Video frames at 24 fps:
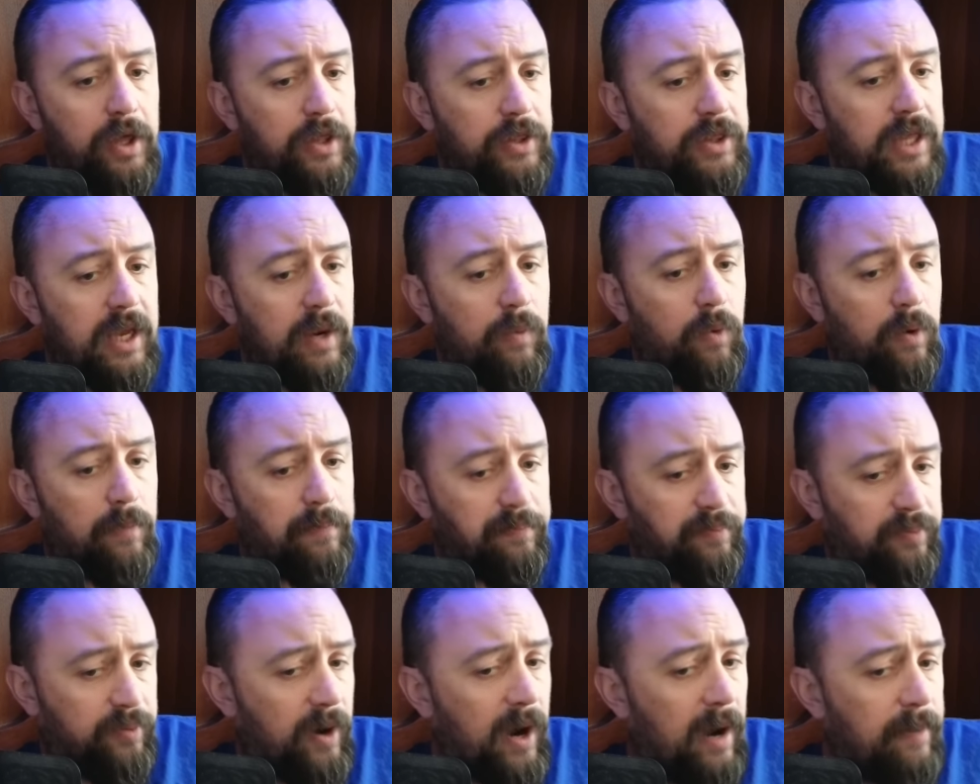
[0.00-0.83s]
they were
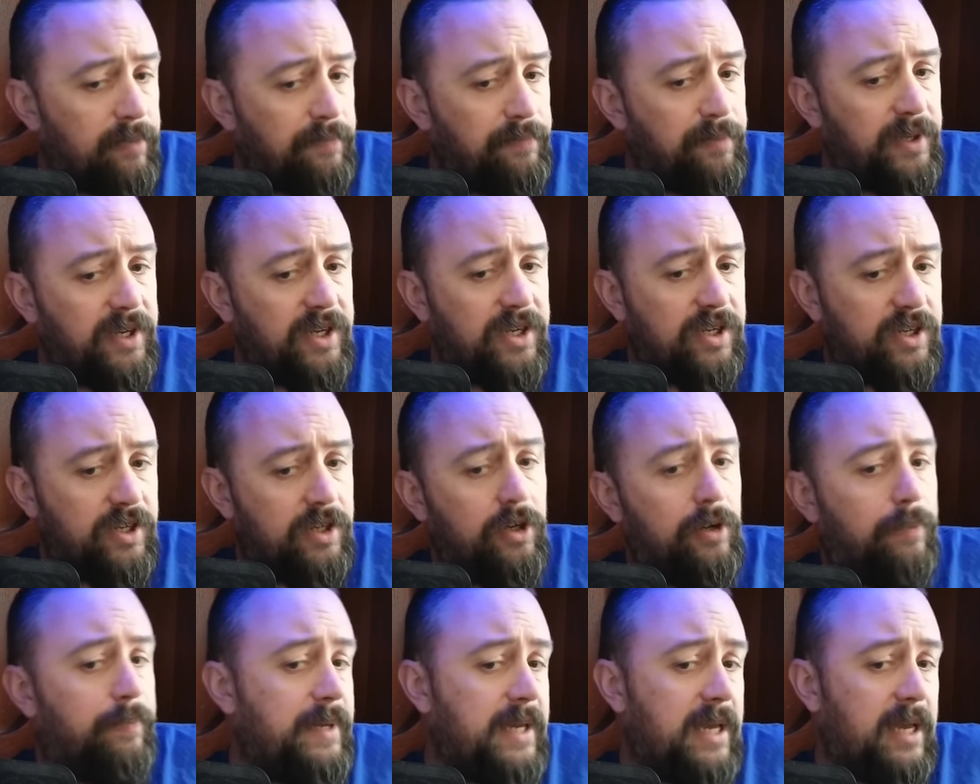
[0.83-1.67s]
probably
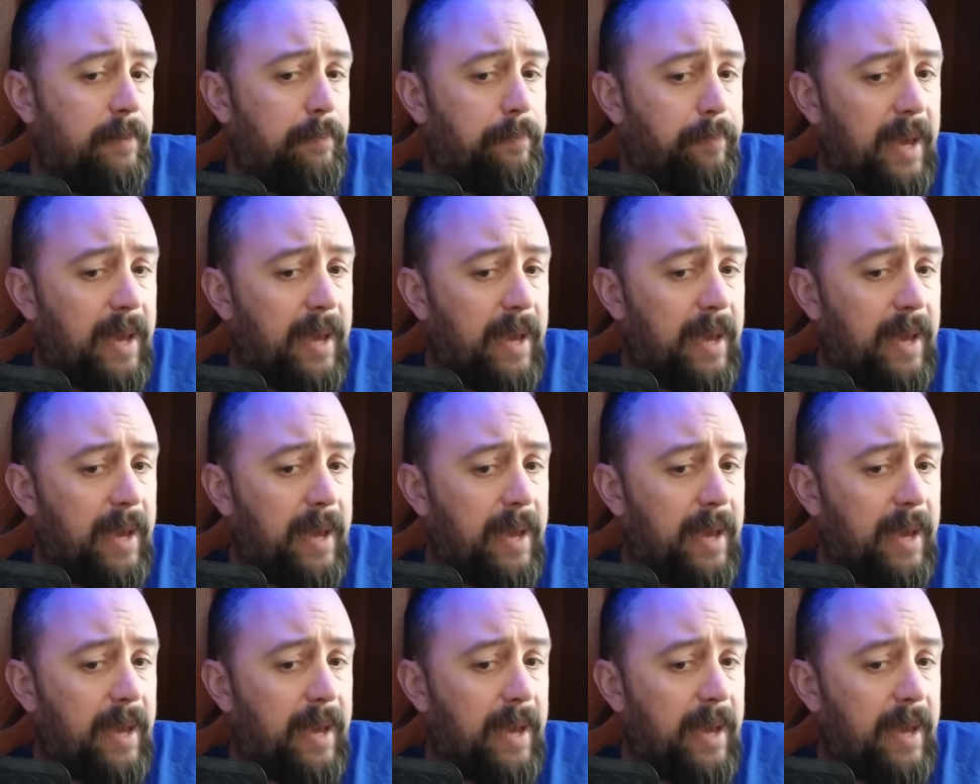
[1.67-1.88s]
still being